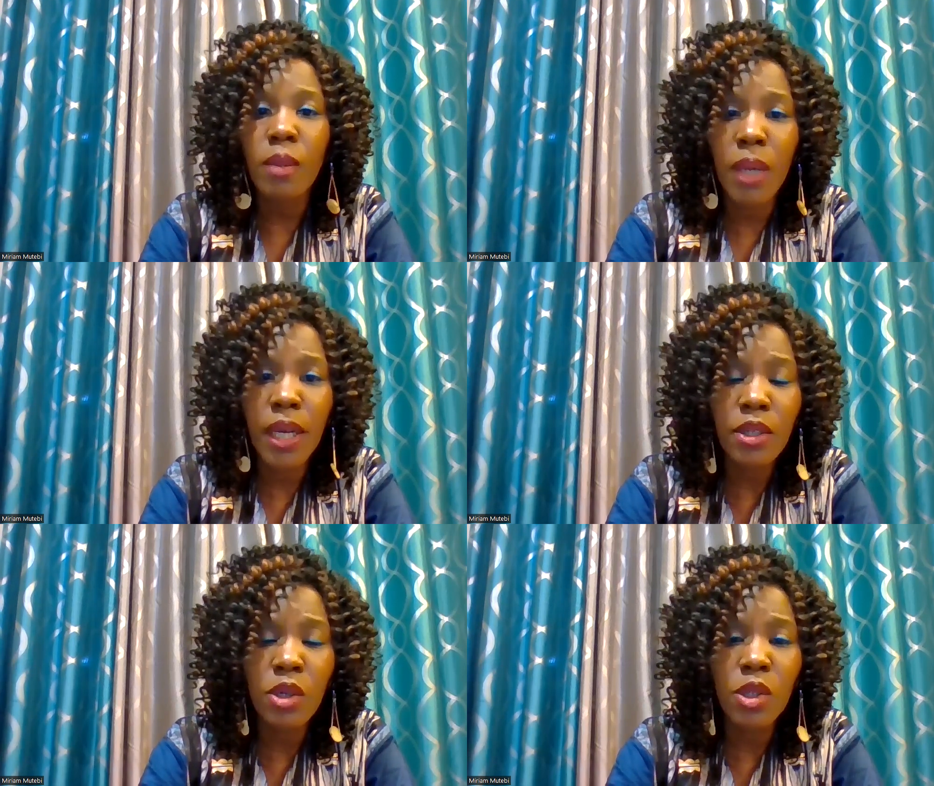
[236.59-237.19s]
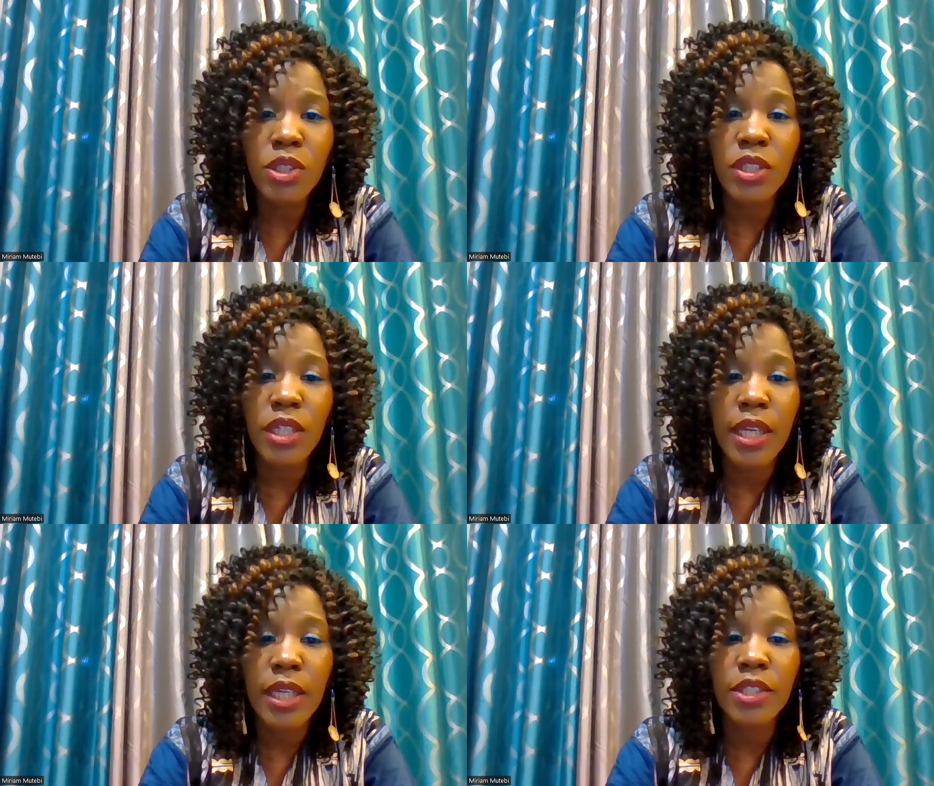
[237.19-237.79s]
My call
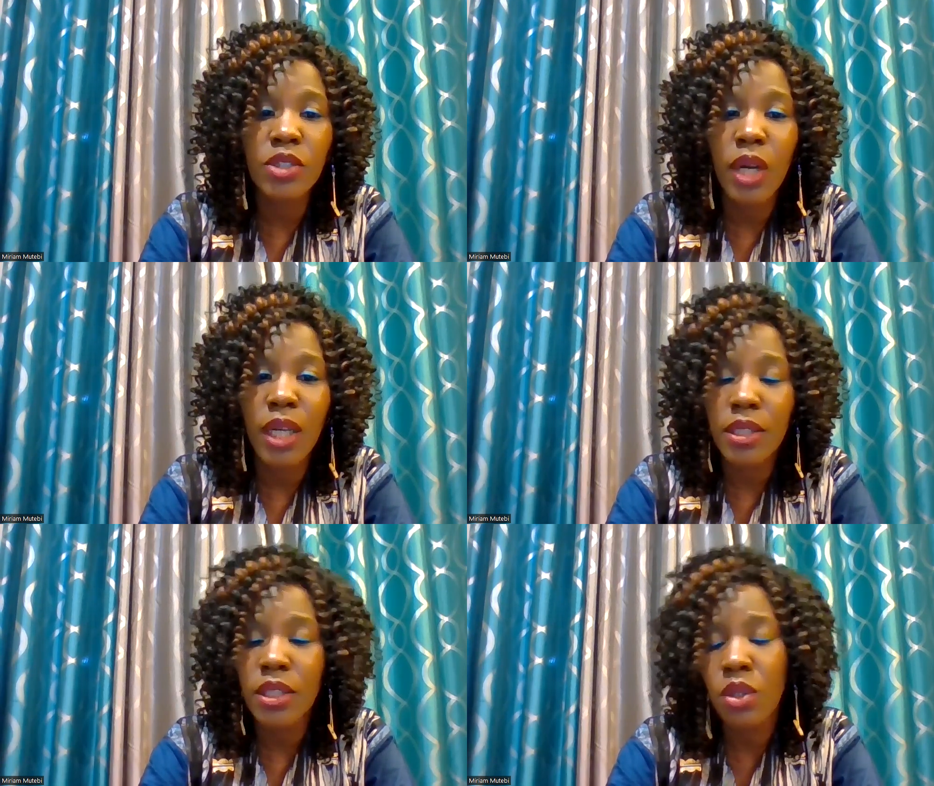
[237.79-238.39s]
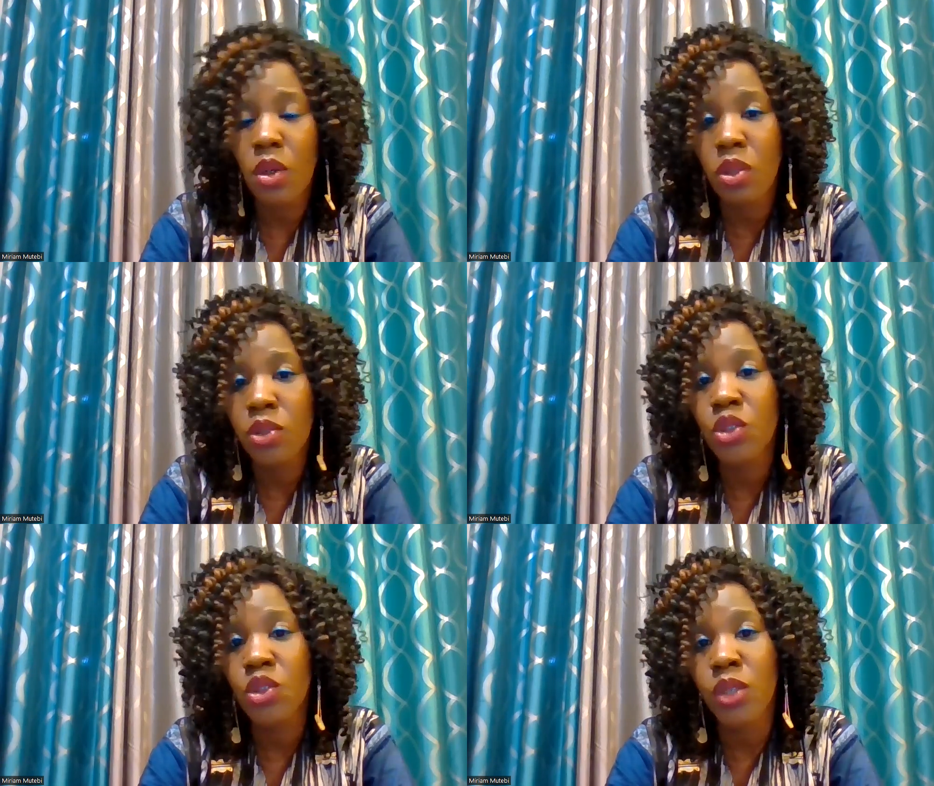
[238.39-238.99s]
today is to ask us
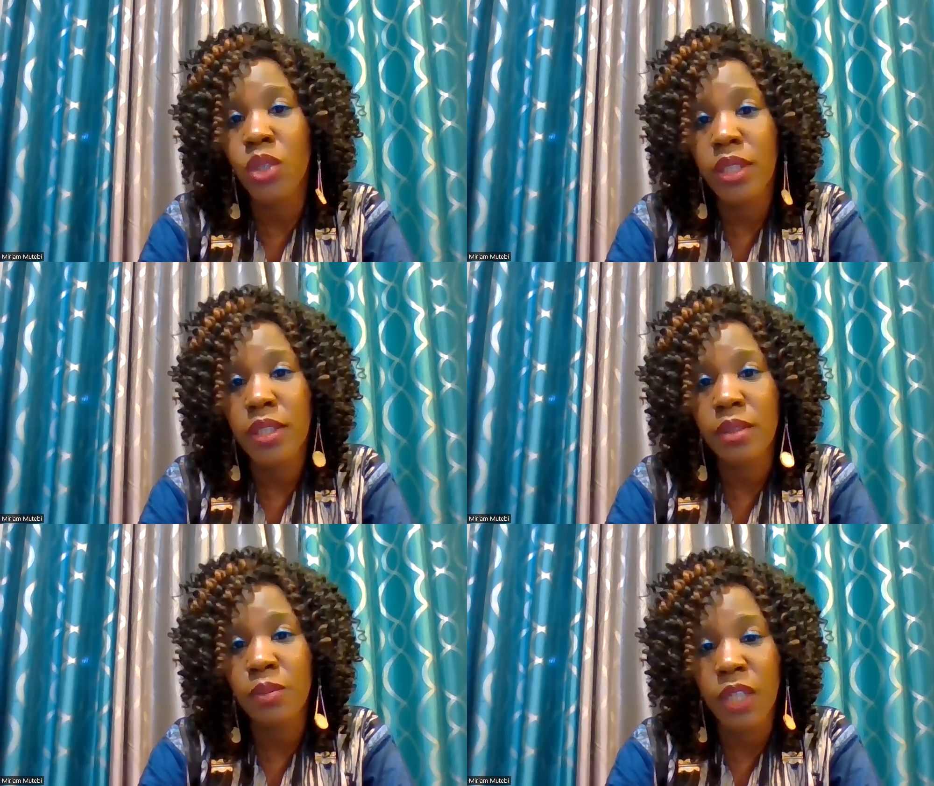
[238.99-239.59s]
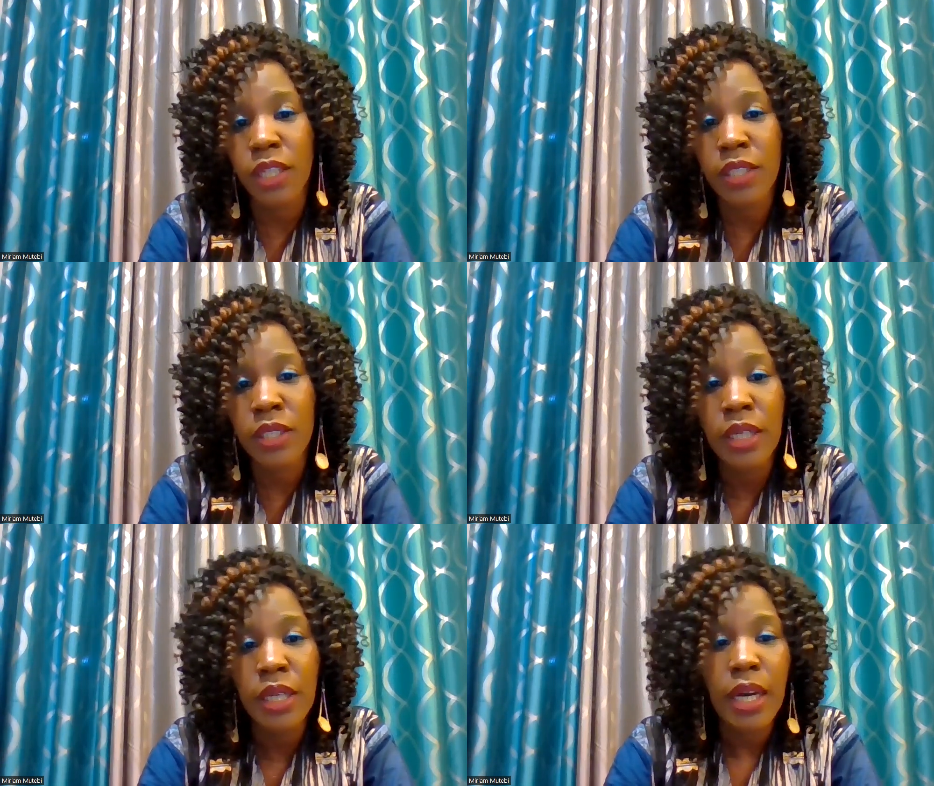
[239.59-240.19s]
all to join in this
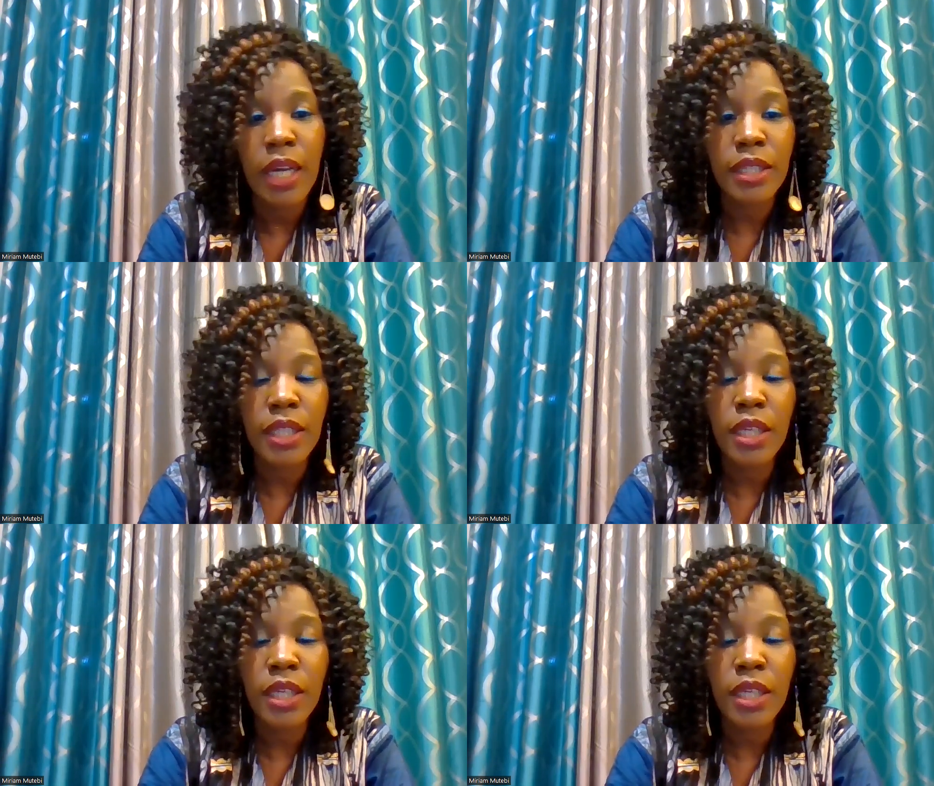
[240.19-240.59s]
fight. I